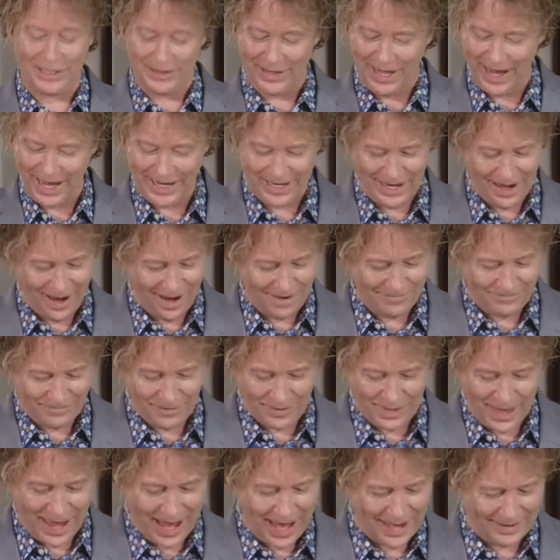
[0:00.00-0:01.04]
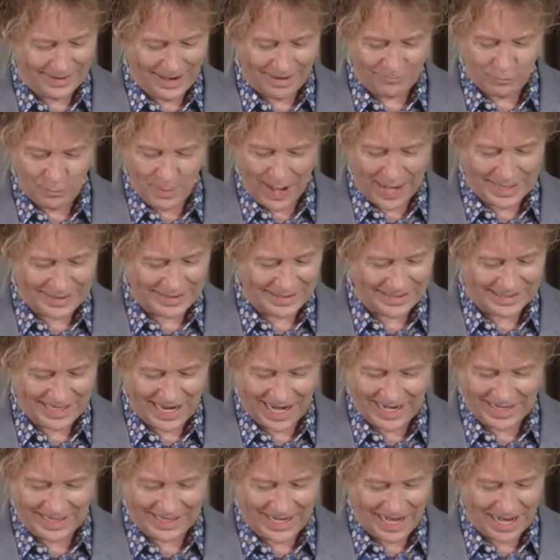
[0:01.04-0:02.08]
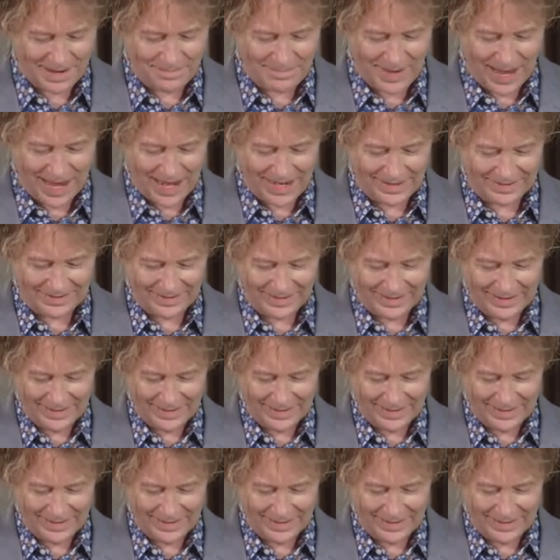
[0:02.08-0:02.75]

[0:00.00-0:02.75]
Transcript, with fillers: Thank God for that. Everybody's saying amen.